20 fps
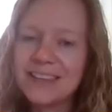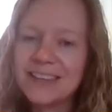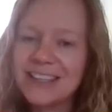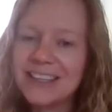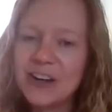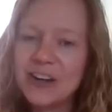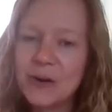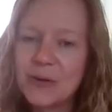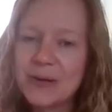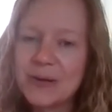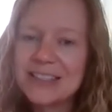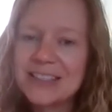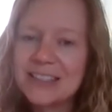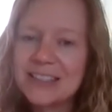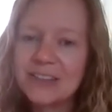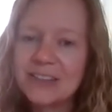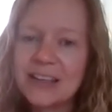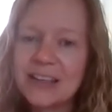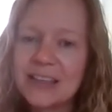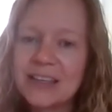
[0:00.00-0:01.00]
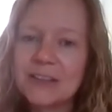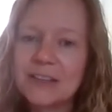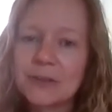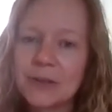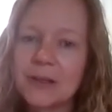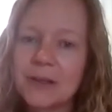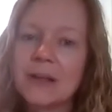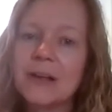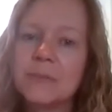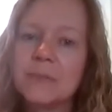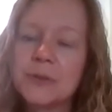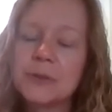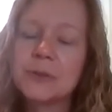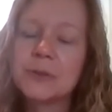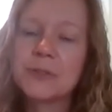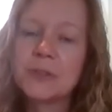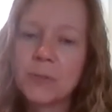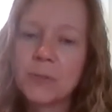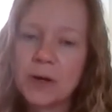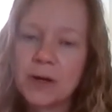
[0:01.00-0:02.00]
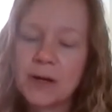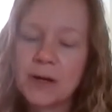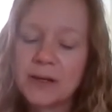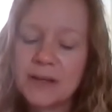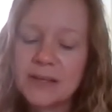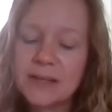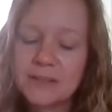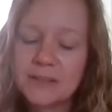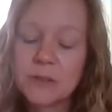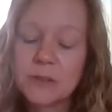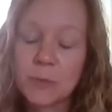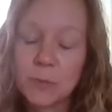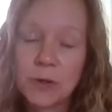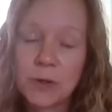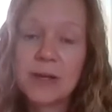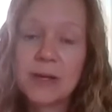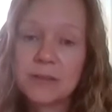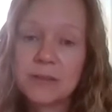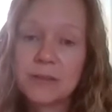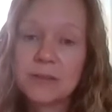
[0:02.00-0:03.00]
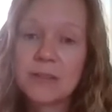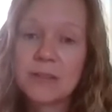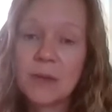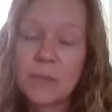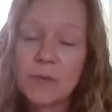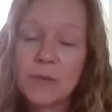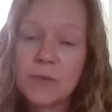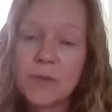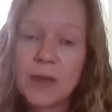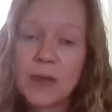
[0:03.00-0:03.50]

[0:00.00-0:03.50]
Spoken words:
it still, I think, is going to come to a surprise to some of